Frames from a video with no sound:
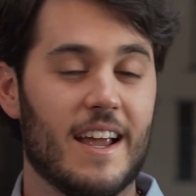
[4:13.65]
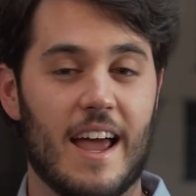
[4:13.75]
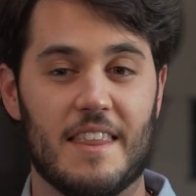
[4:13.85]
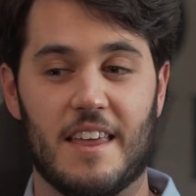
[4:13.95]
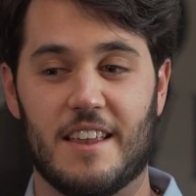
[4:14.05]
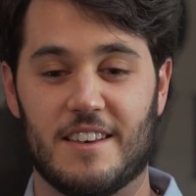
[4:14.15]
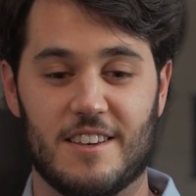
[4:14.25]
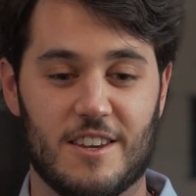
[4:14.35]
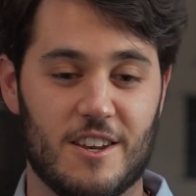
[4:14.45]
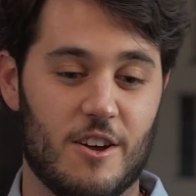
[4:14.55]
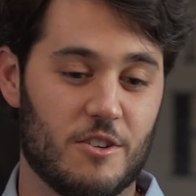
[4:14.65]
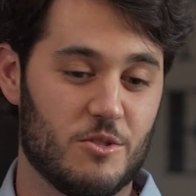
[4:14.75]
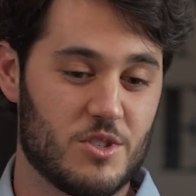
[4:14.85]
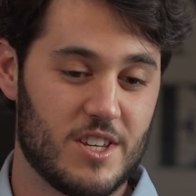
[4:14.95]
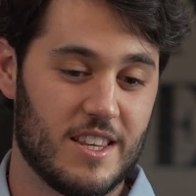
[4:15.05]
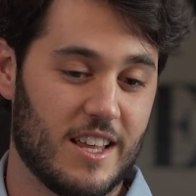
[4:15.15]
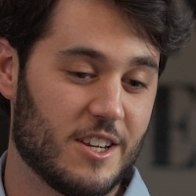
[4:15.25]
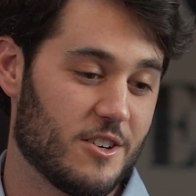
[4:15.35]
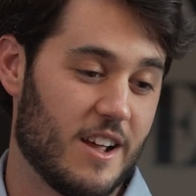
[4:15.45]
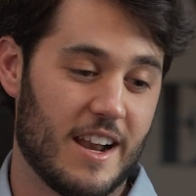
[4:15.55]
And then, you see that
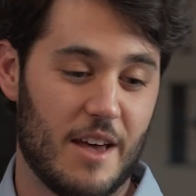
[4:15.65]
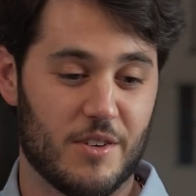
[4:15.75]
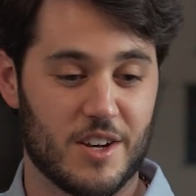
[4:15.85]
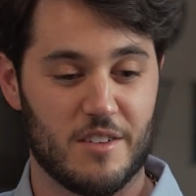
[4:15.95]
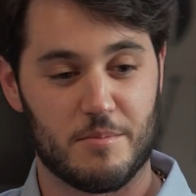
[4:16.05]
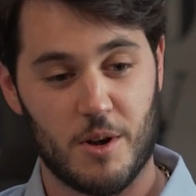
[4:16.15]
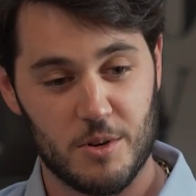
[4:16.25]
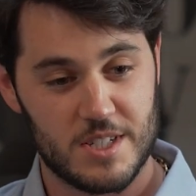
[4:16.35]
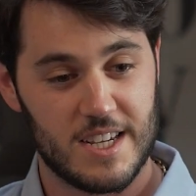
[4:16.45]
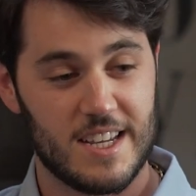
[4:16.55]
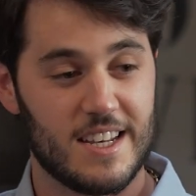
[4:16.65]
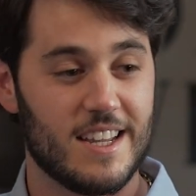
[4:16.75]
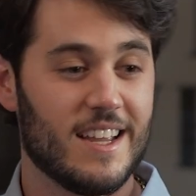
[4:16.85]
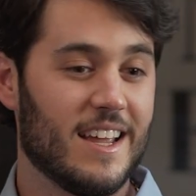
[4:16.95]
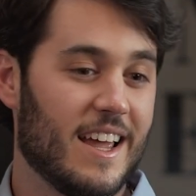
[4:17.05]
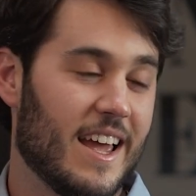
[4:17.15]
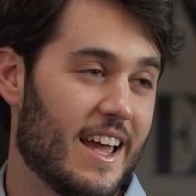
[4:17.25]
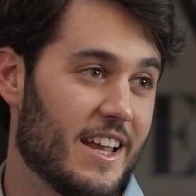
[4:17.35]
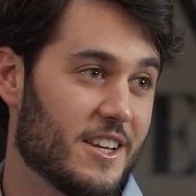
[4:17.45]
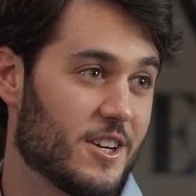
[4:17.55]
you're not having enough protein
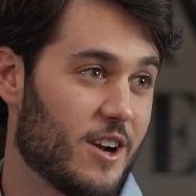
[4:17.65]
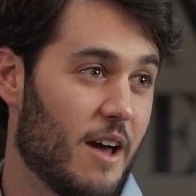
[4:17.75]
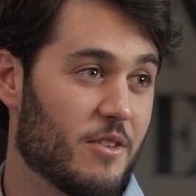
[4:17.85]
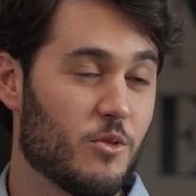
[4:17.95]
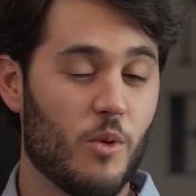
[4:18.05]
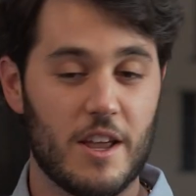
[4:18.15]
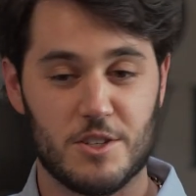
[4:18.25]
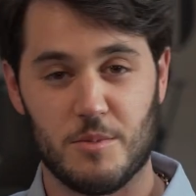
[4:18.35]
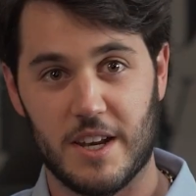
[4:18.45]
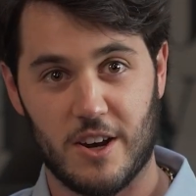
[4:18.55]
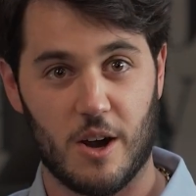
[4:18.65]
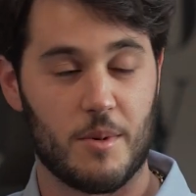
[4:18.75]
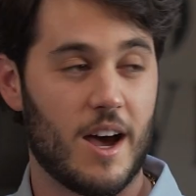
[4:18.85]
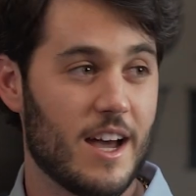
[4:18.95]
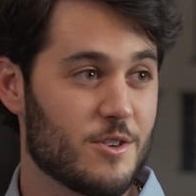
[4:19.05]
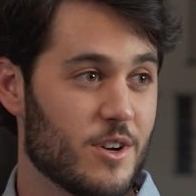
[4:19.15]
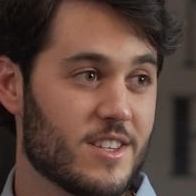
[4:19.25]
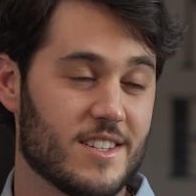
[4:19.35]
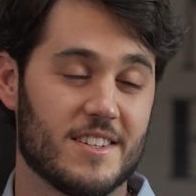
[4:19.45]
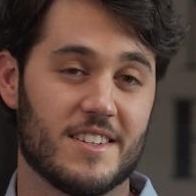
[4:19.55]
and you're having way too many
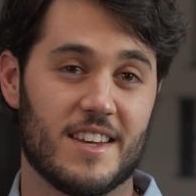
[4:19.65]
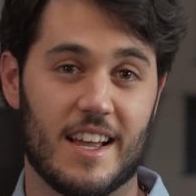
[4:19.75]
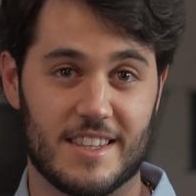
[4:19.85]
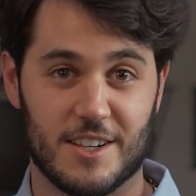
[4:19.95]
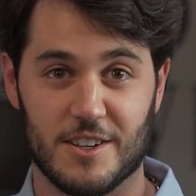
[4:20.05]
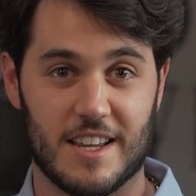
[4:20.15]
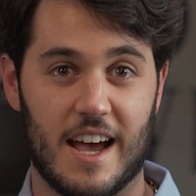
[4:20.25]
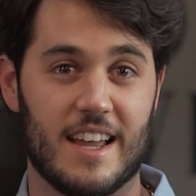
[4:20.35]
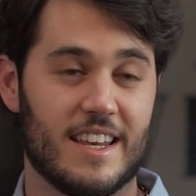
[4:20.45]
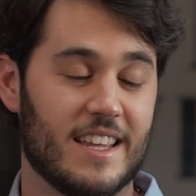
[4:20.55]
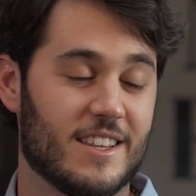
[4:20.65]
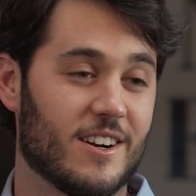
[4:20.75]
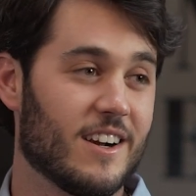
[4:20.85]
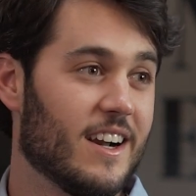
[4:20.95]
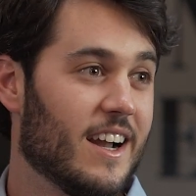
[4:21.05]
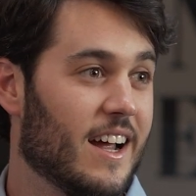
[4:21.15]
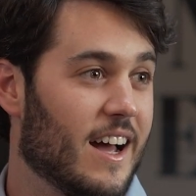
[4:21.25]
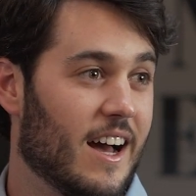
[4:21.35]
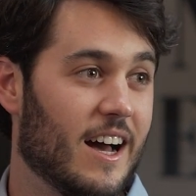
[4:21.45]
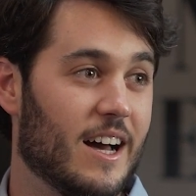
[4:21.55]
carbohydrates and not the good kind either.
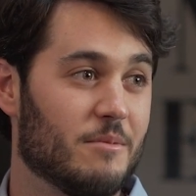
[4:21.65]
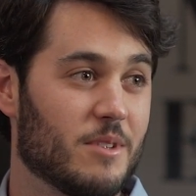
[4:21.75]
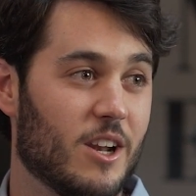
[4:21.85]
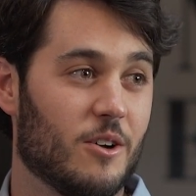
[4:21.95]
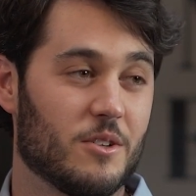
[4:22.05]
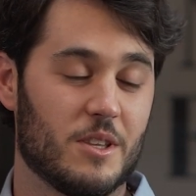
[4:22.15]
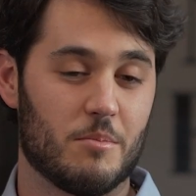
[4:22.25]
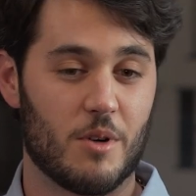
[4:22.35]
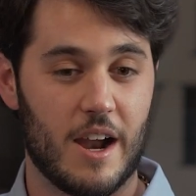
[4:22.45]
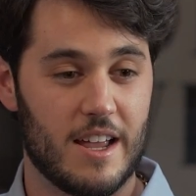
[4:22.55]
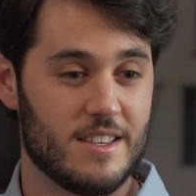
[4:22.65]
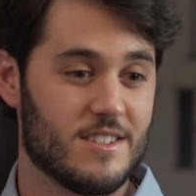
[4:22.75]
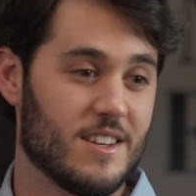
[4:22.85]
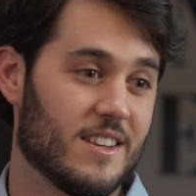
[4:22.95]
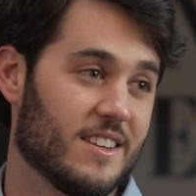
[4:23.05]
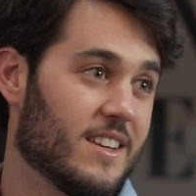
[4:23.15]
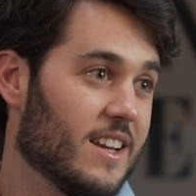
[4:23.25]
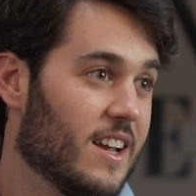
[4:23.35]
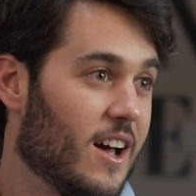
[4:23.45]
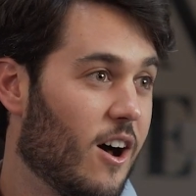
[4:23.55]
The breads and
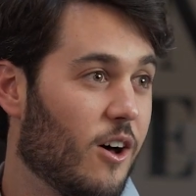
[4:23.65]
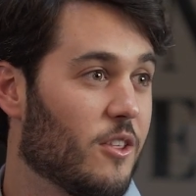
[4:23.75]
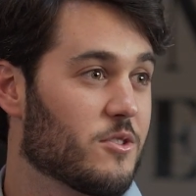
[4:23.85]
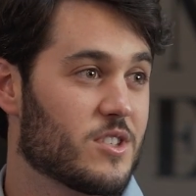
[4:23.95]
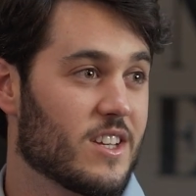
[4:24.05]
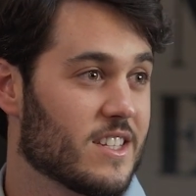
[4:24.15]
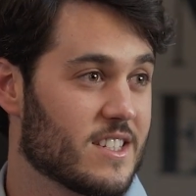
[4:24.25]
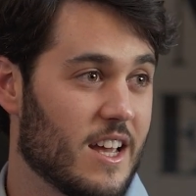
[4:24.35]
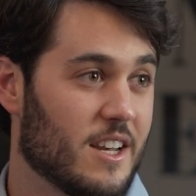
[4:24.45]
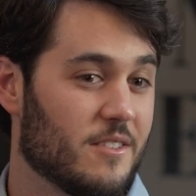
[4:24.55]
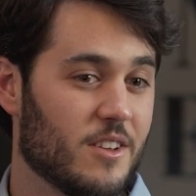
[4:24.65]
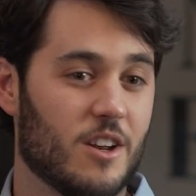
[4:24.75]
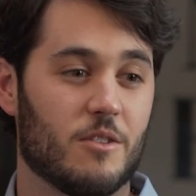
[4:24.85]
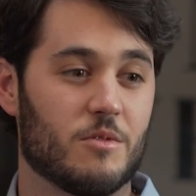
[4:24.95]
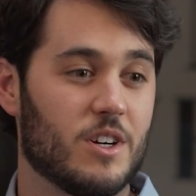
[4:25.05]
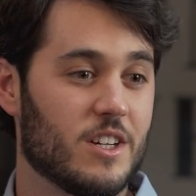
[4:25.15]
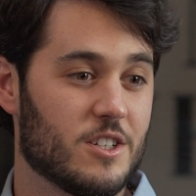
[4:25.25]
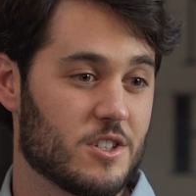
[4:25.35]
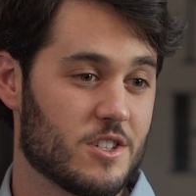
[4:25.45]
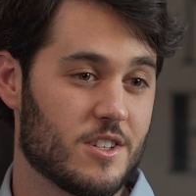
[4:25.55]
all those things that, really
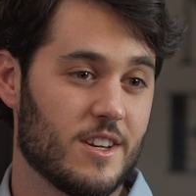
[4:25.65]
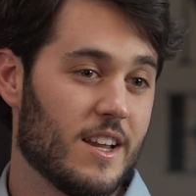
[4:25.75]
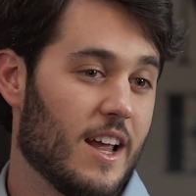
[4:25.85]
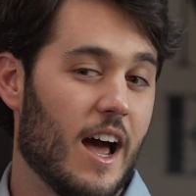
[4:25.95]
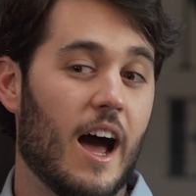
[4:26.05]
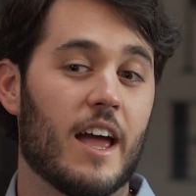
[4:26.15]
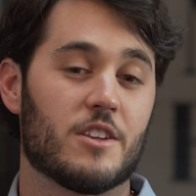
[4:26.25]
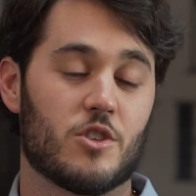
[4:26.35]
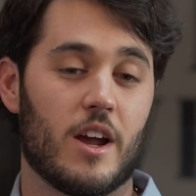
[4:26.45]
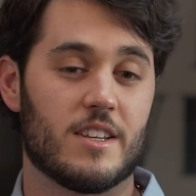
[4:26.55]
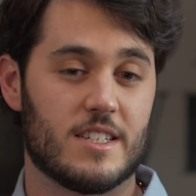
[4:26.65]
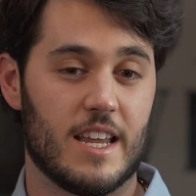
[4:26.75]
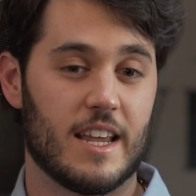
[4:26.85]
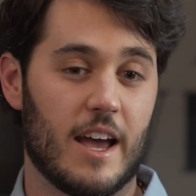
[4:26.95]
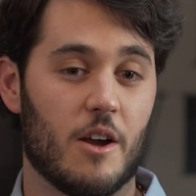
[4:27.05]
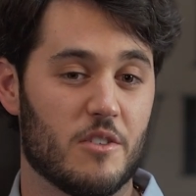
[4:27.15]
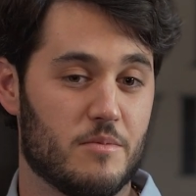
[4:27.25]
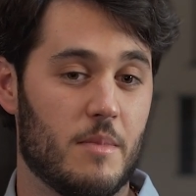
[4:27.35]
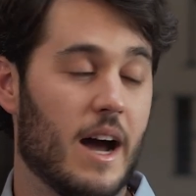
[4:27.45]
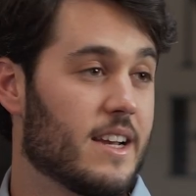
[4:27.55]
just I tried to take out of
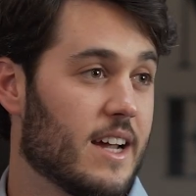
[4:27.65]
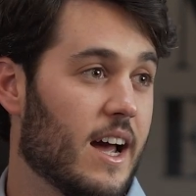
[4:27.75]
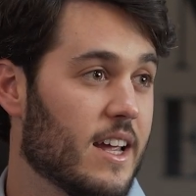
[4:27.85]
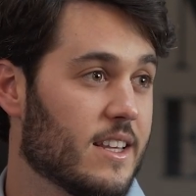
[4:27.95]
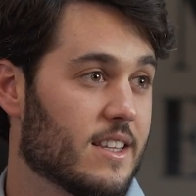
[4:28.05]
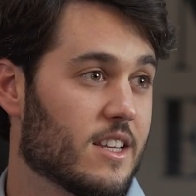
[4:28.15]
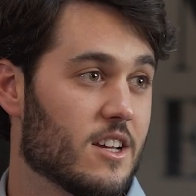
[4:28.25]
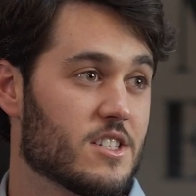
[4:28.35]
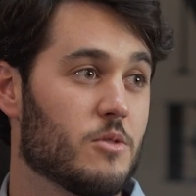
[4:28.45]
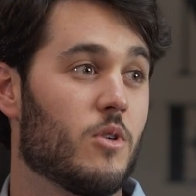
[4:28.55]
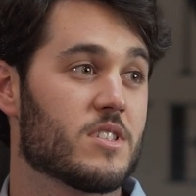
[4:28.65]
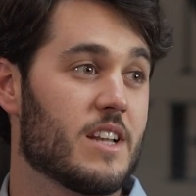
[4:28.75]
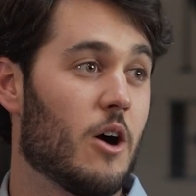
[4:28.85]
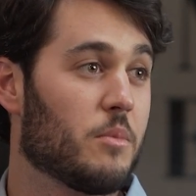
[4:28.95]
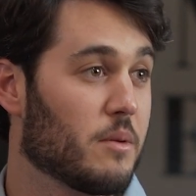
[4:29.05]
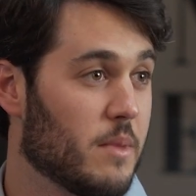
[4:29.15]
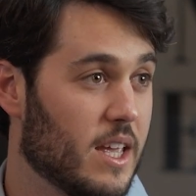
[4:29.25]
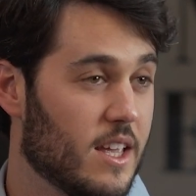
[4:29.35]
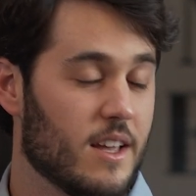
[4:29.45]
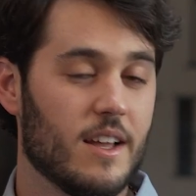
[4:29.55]
my diet because it wasn't helping
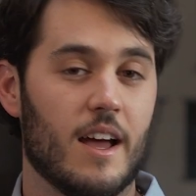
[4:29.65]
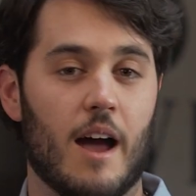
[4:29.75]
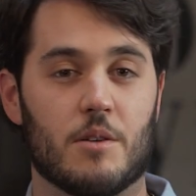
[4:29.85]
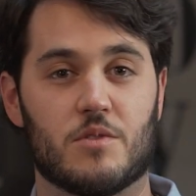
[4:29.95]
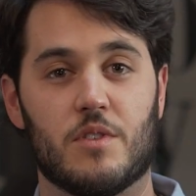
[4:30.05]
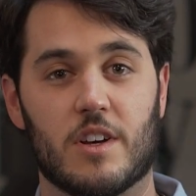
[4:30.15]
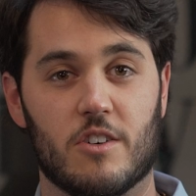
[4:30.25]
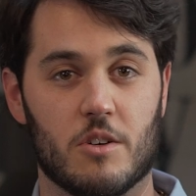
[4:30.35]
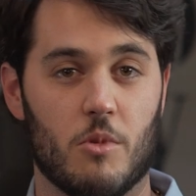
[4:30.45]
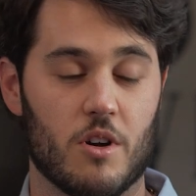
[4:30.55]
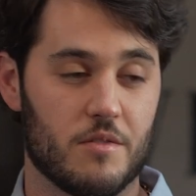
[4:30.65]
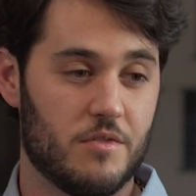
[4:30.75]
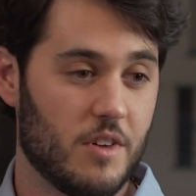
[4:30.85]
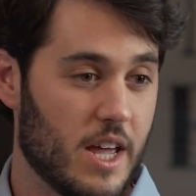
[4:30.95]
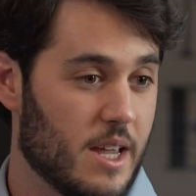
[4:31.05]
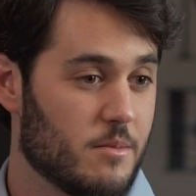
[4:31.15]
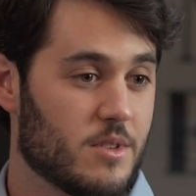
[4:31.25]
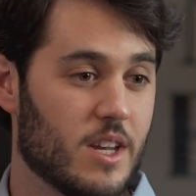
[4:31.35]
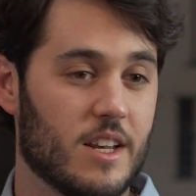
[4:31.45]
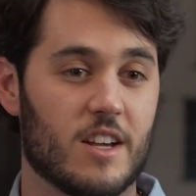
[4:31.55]
me. I was feeling a little more
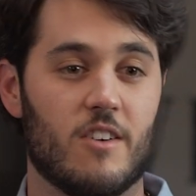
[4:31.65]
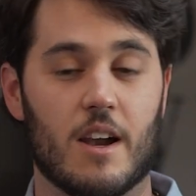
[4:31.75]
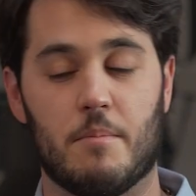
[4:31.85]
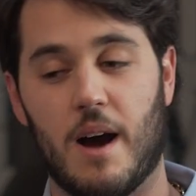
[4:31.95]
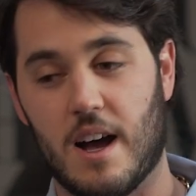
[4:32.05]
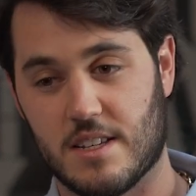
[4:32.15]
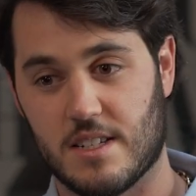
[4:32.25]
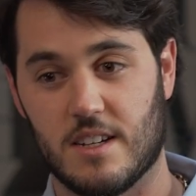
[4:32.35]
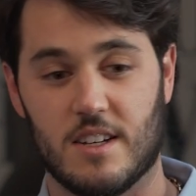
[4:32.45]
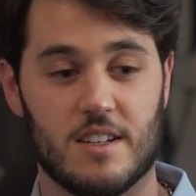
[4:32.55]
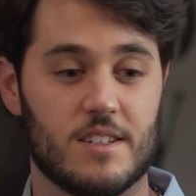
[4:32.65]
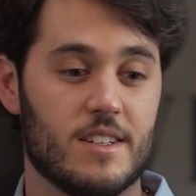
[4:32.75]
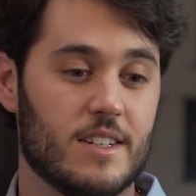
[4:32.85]
inflamed, eating a lot of pasta.